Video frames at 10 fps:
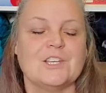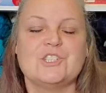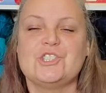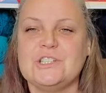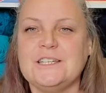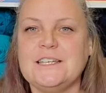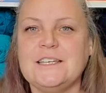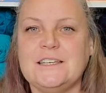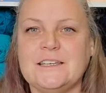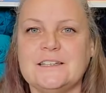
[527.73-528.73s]

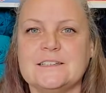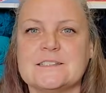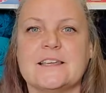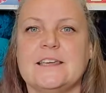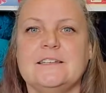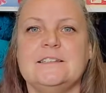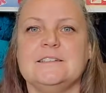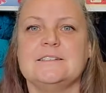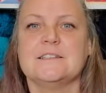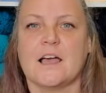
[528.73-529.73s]
She is a
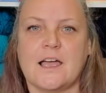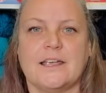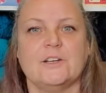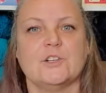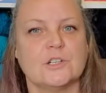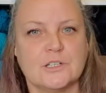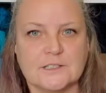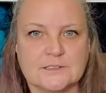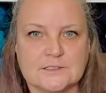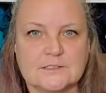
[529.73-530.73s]
designer
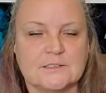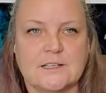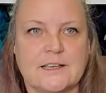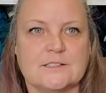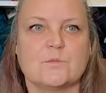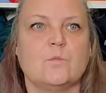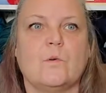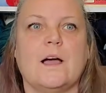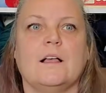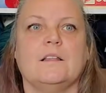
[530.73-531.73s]
as
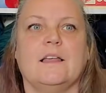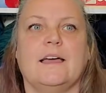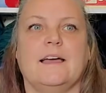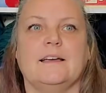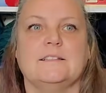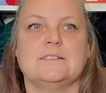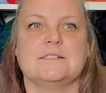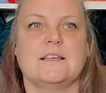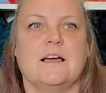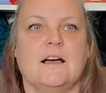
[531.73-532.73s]
well
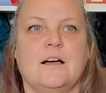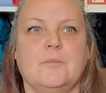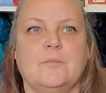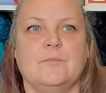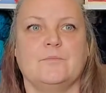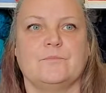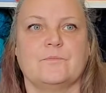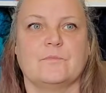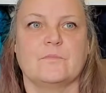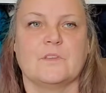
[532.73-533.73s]
as...
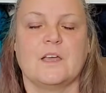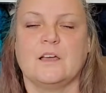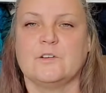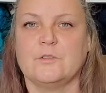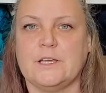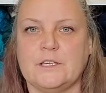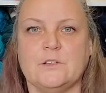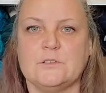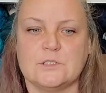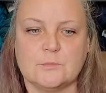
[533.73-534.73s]
a great
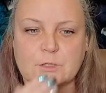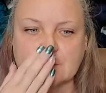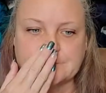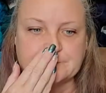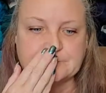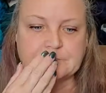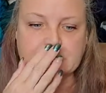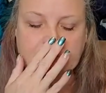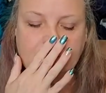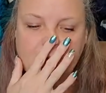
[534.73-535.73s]
YouTuber.
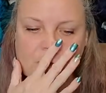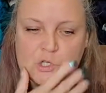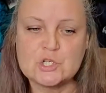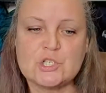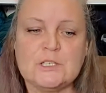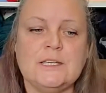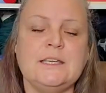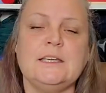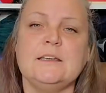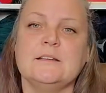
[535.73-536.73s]

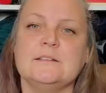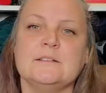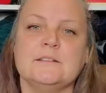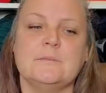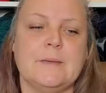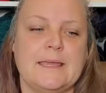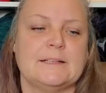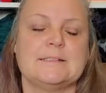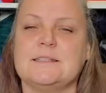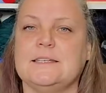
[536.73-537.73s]
She
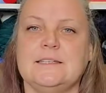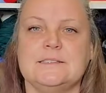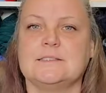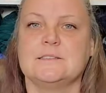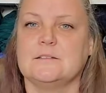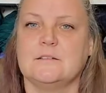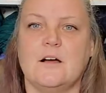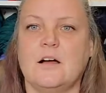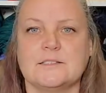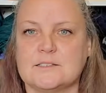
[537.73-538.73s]
makes these
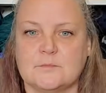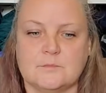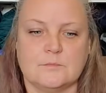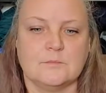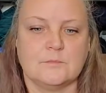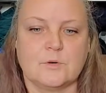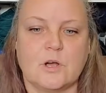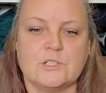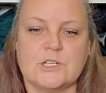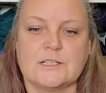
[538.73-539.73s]
awesome
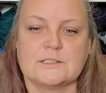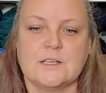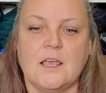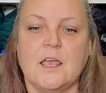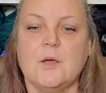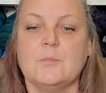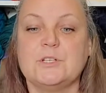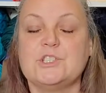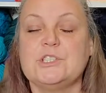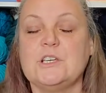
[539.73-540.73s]
projects,
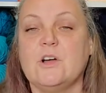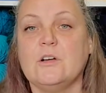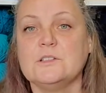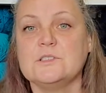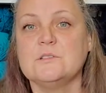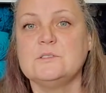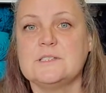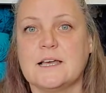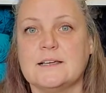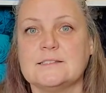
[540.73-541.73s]
but she also
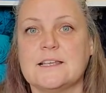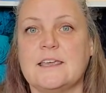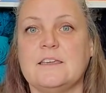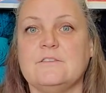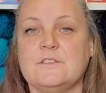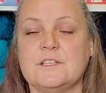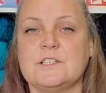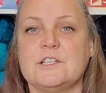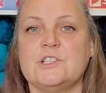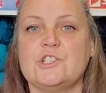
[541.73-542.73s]
does a
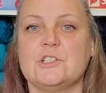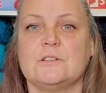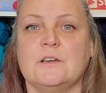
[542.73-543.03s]
vintage